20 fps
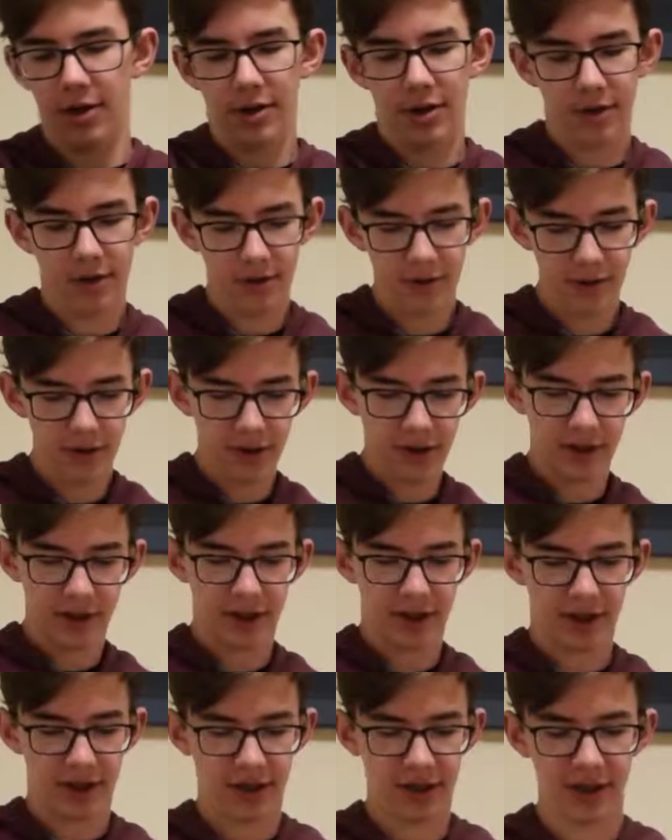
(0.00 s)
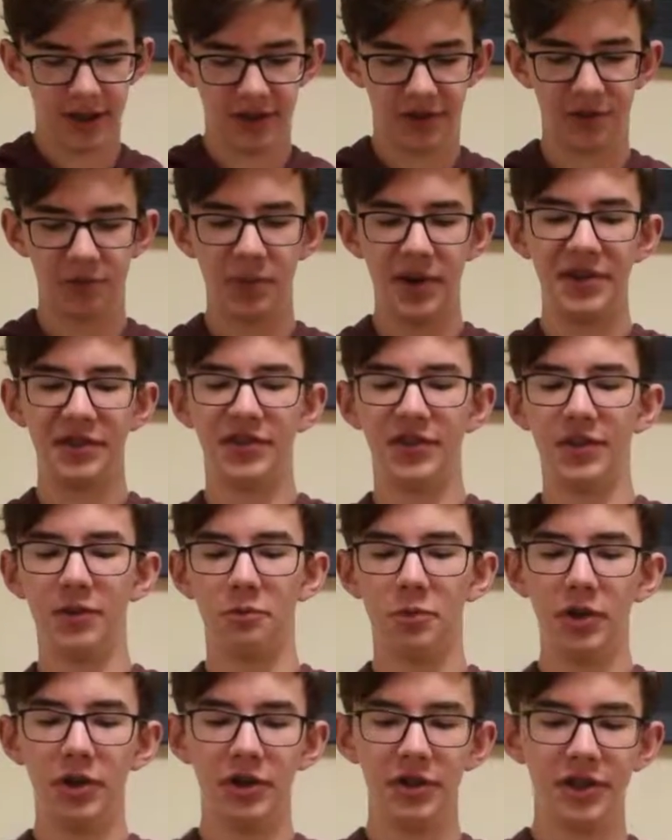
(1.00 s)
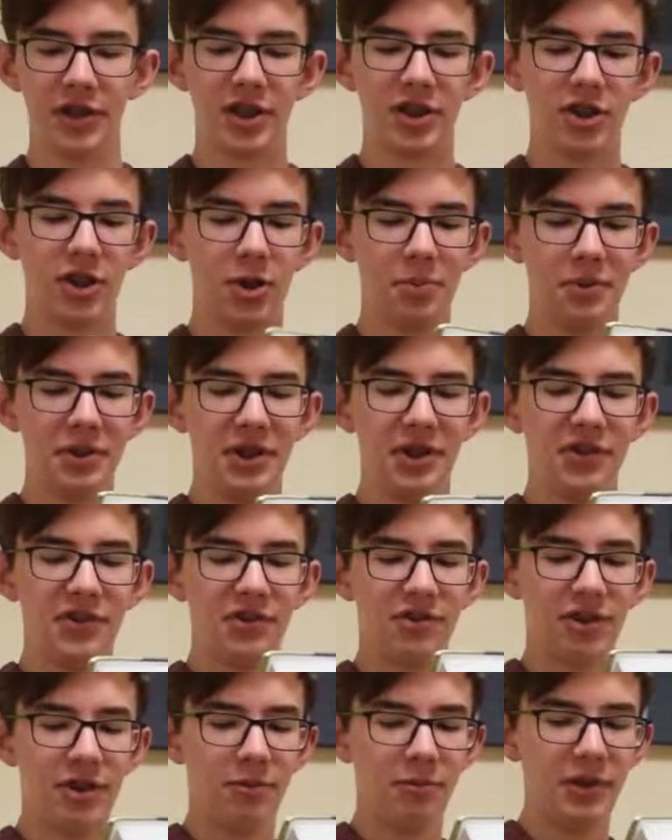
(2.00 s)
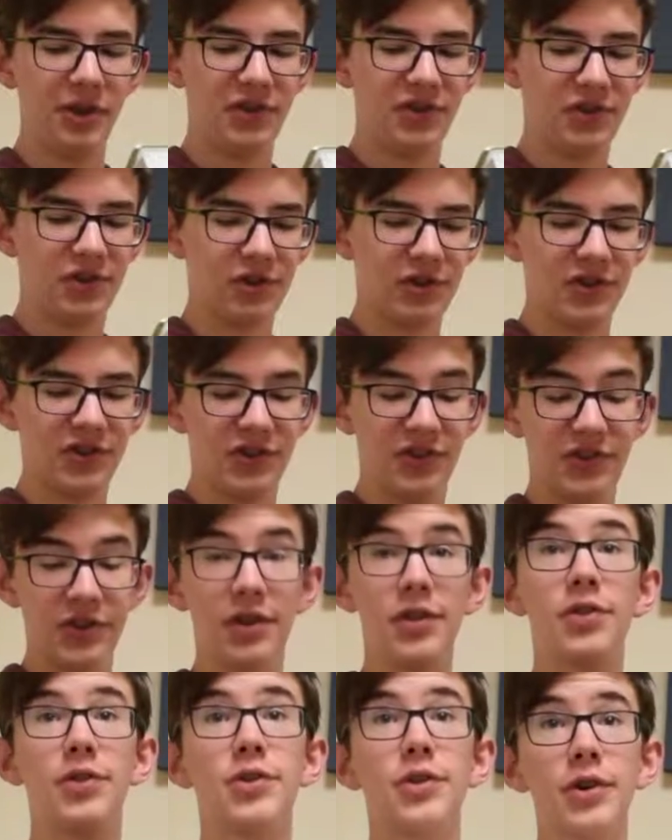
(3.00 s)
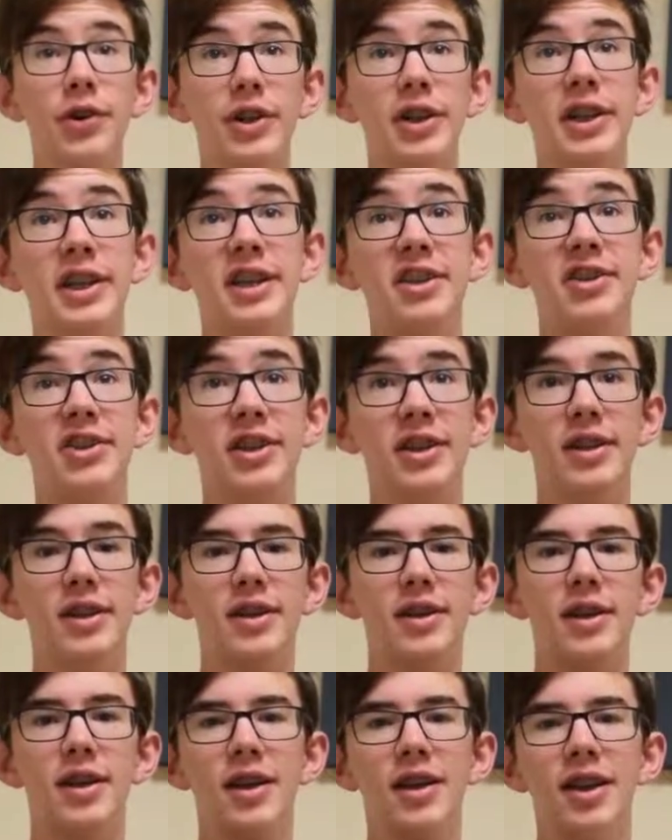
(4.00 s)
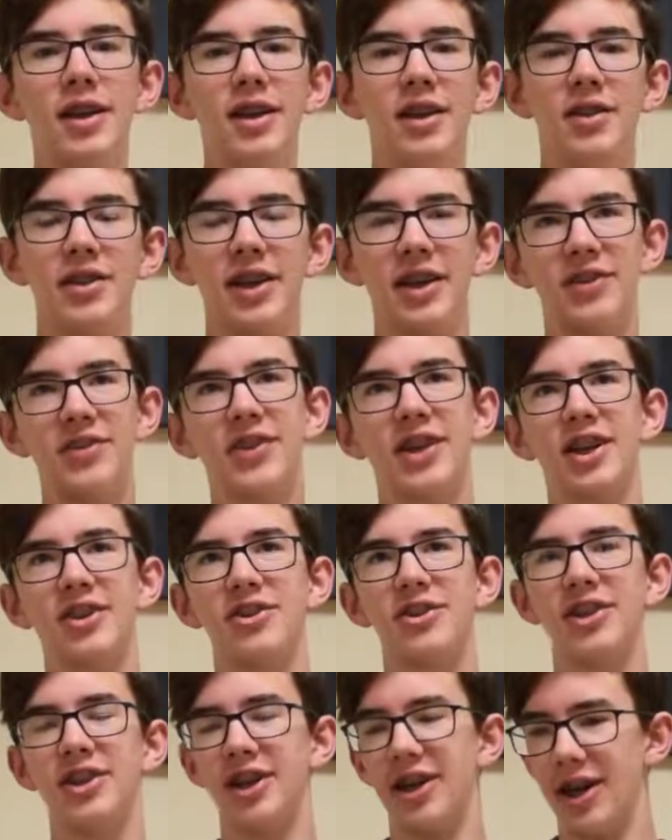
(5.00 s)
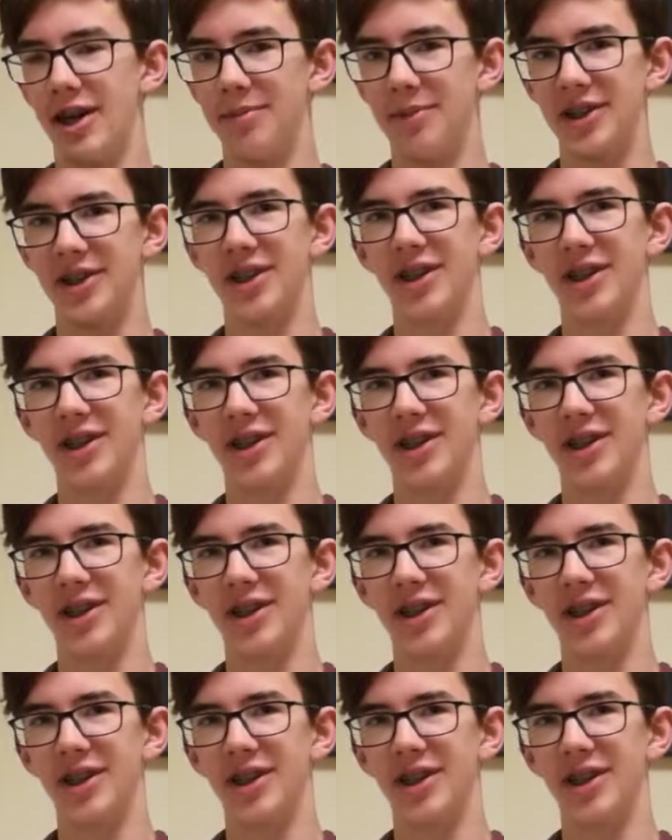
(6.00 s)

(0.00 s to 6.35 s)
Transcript: Oh look, it's Ways of the World, A Global History with Sources, 3rd edition. Thanks, Kelcher, you know how much